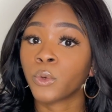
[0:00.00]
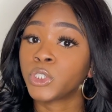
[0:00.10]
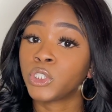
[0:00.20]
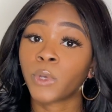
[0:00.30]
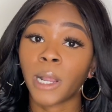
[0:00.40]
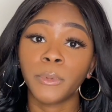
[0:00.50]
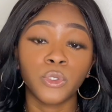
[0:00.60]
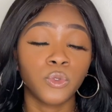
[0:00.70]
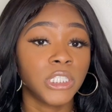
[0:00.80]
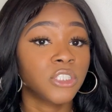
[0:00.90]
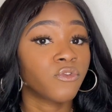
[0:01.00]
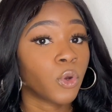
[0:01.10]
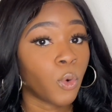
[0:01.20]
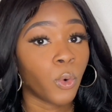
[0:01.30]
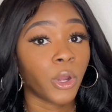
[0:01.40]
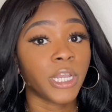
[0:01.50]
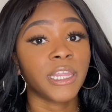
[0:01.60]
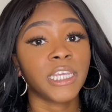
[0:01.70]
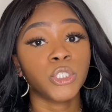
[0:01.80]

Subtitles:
which is what I've been using to record this